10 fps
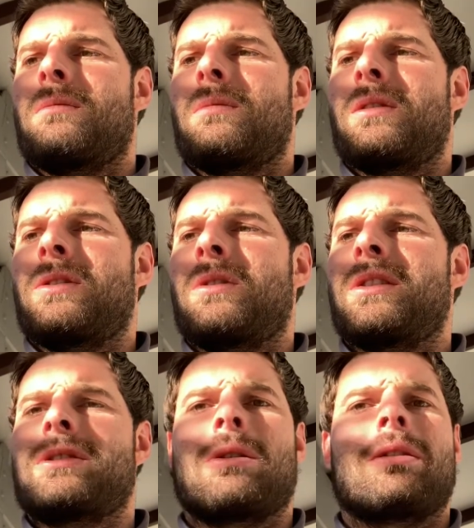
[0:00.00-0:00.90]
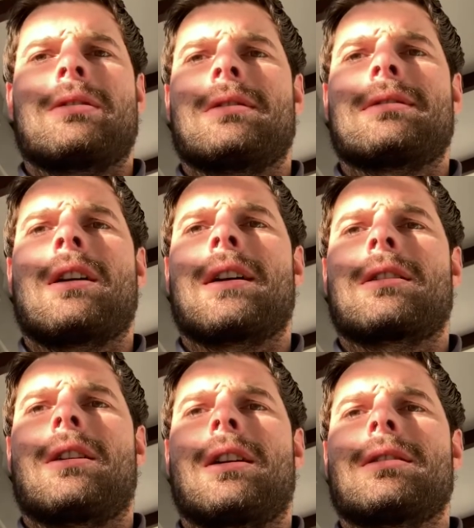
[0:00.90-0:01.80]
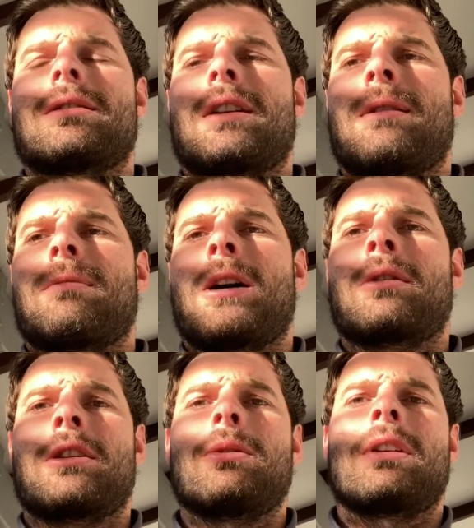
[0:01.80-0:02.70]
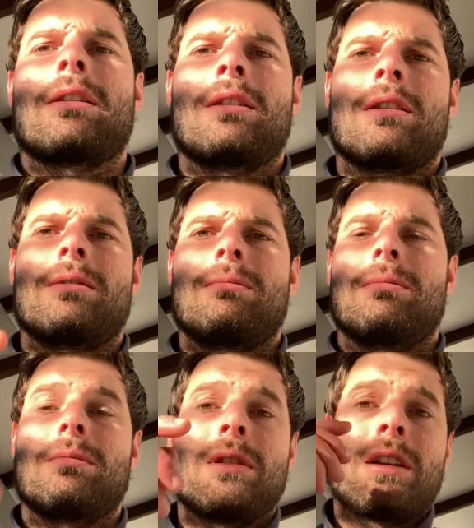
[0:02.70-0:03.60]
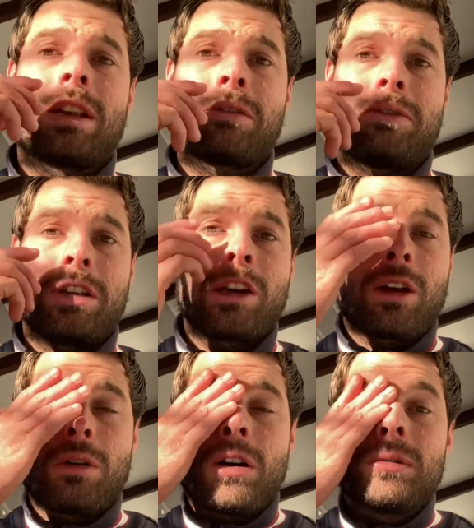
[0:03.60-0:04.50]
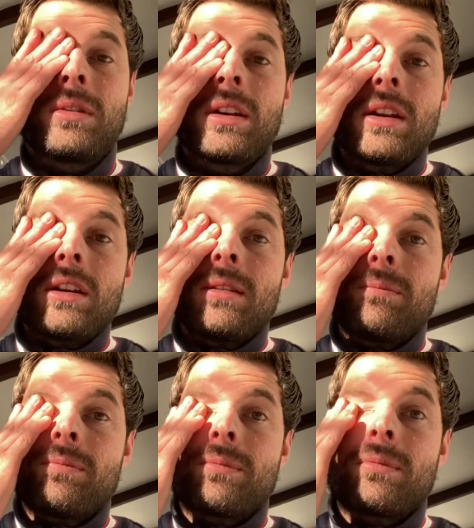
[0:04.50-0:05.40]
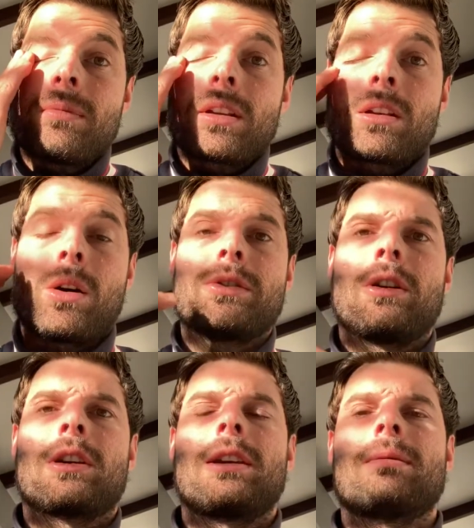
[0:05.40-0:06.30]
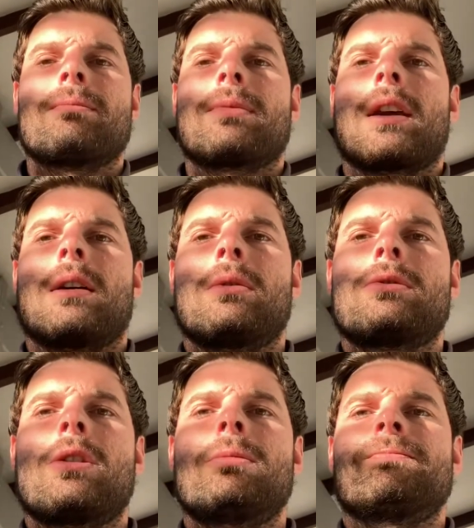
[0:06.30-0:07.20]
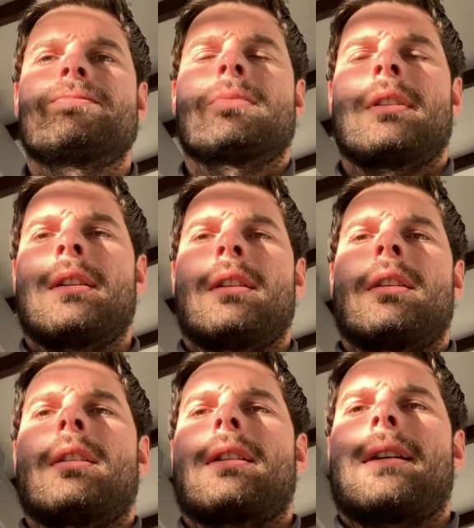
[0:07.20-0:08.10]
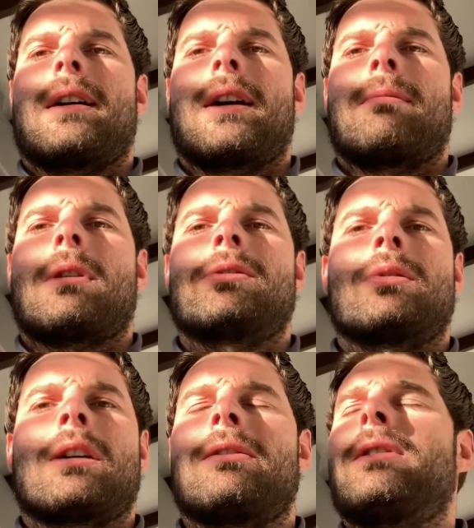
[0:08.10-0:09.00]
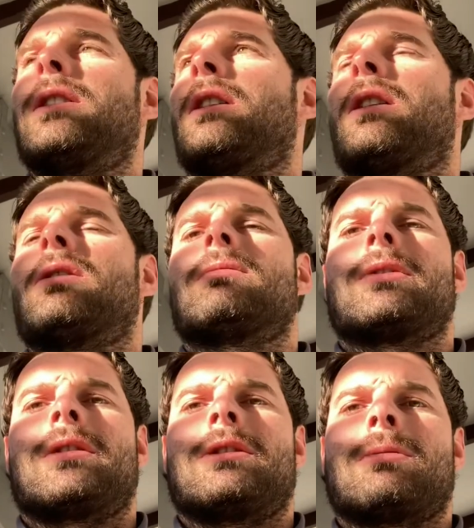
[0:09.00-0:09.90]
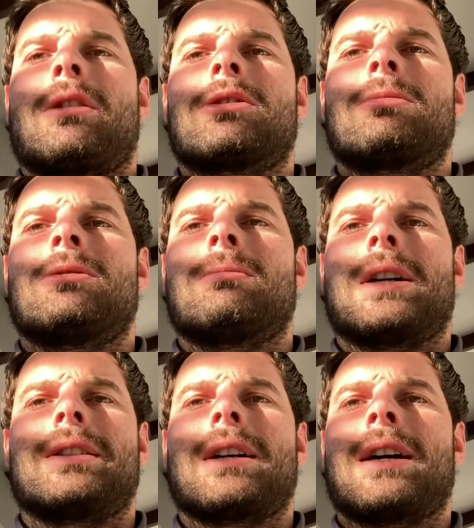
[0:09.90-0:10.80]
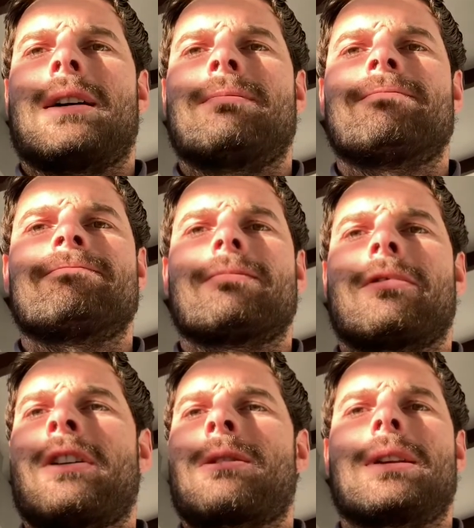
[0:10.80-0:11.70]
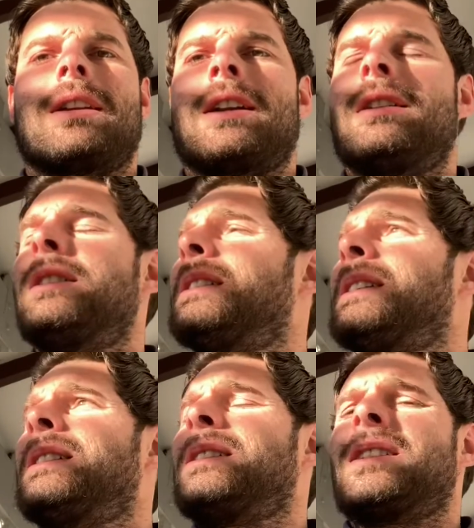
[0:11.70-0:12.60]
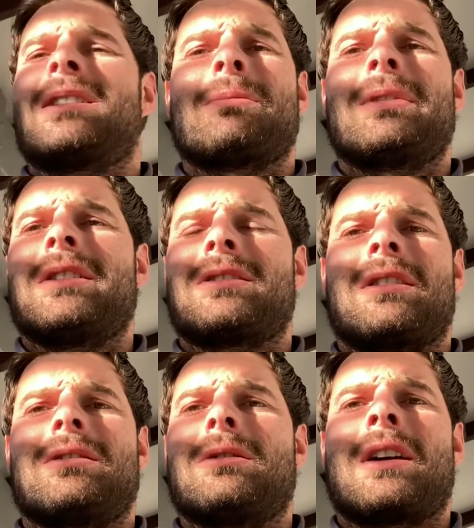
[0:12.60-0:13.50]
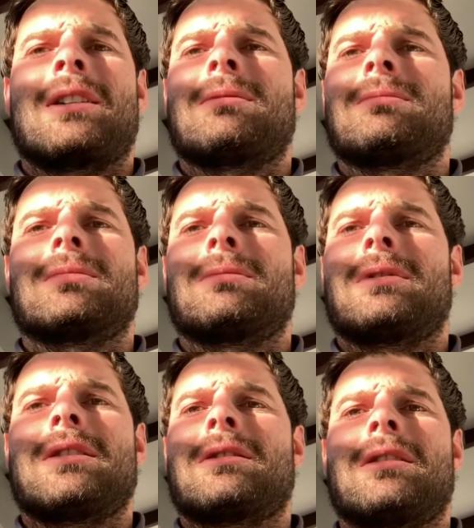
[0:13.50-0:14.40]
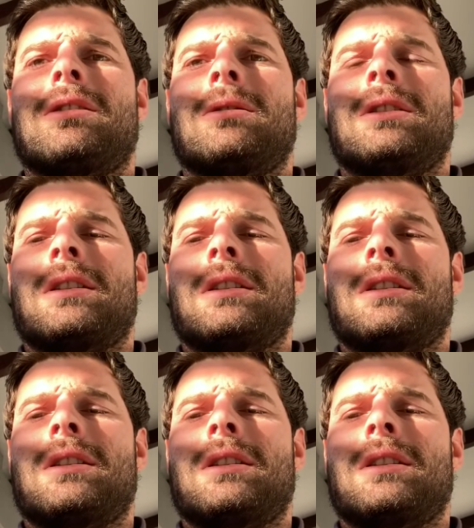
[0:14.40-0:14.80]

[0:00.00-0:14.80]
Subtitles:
If you want to see what this is like, guys, I'm going to do another video on cold turkey withdrawal. I'll do another video as soon as possible, but fuck me dead. You know, please don't do that. Please don't do it.